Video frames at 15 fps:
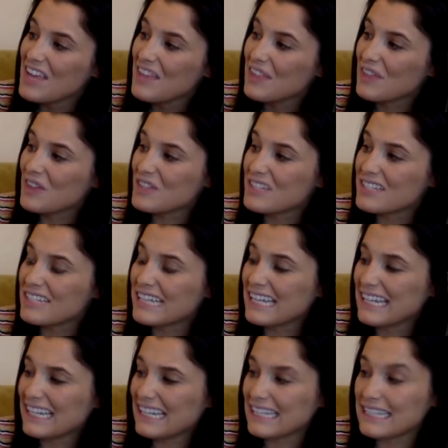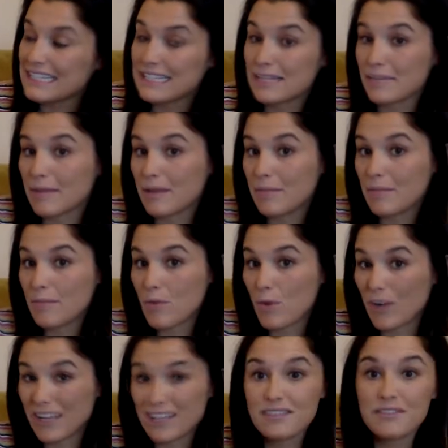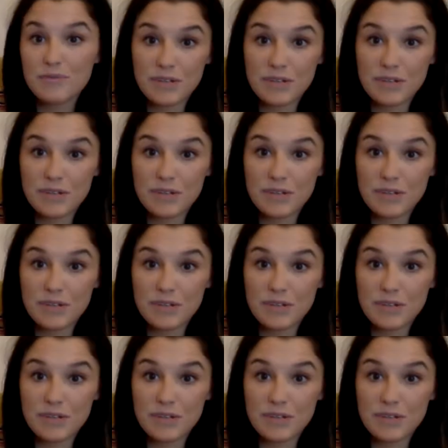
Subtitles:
Their skin needs to be moist,